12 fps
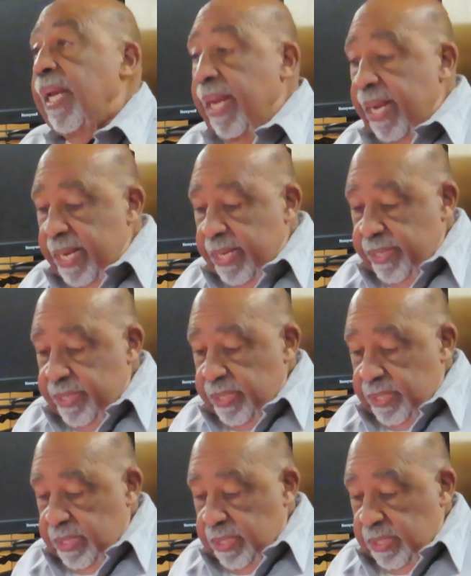
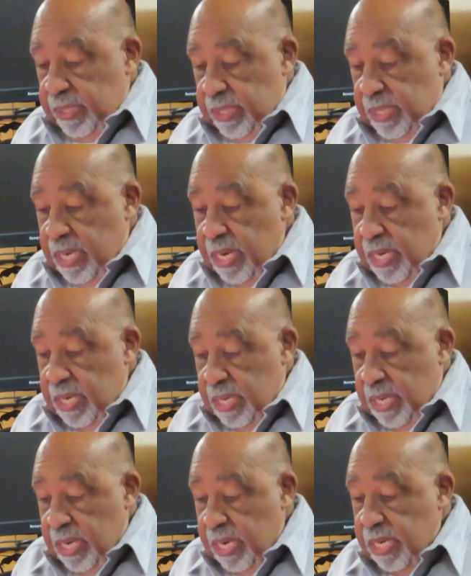And he,
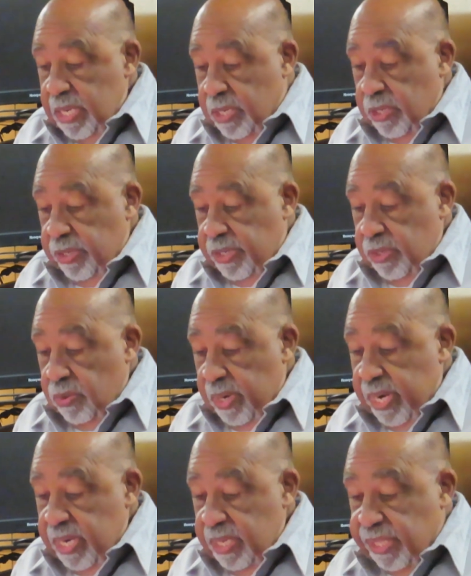he could
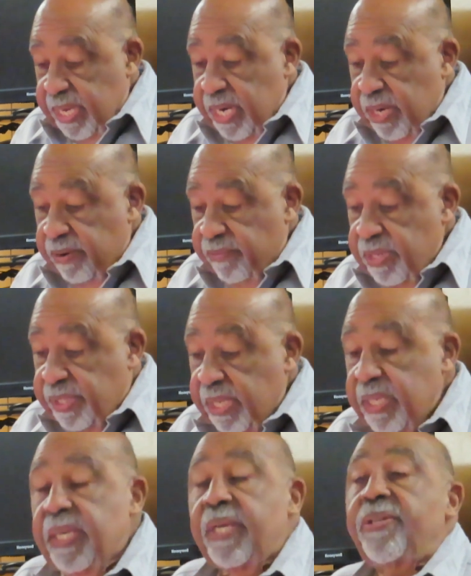do anything and
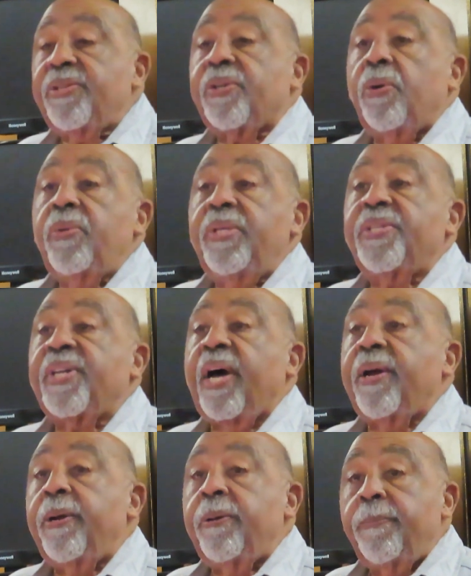everything that he so
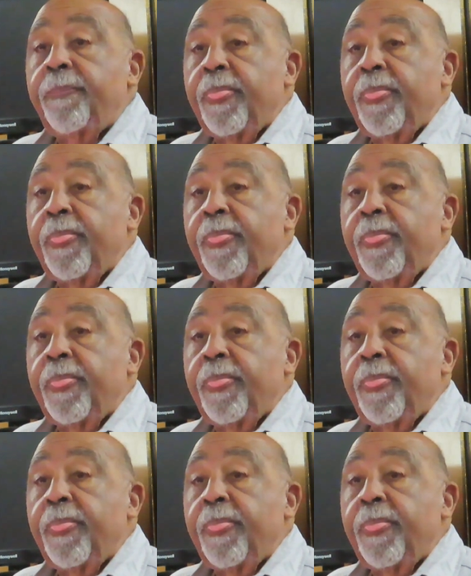desired.